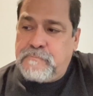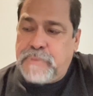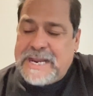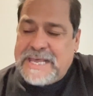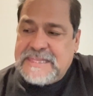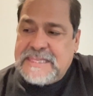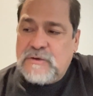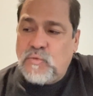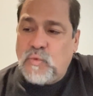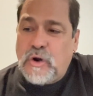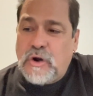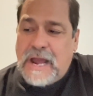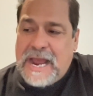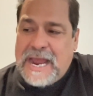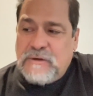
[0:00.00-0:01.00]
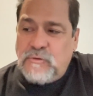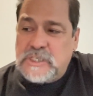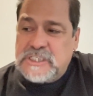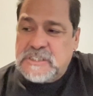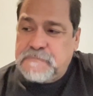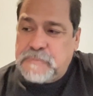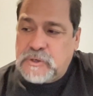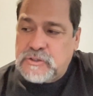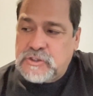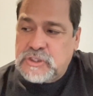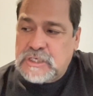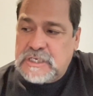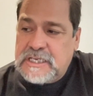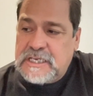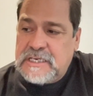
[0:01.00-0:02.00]
But I think where I was
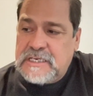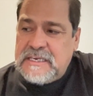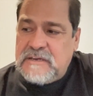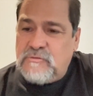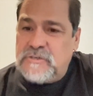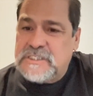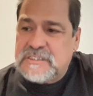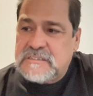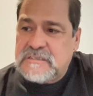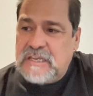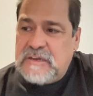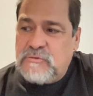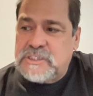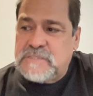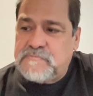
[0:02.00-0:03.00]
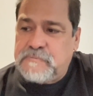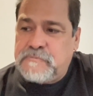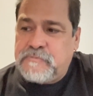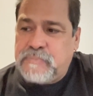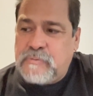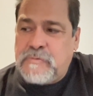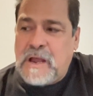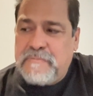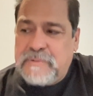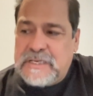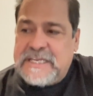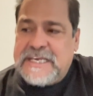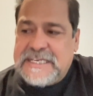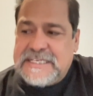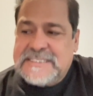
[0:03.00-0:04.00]
personally, it was
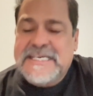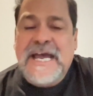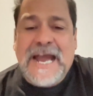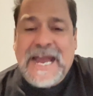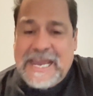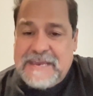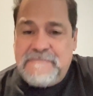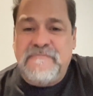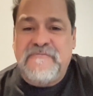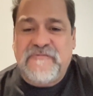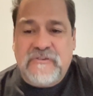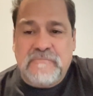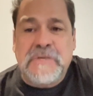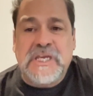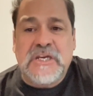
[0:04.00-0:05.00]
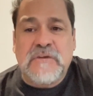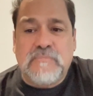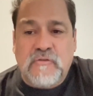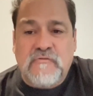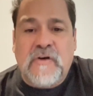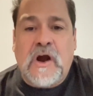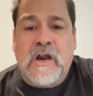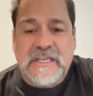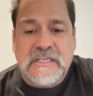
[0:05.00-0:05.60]
probably time for me to move on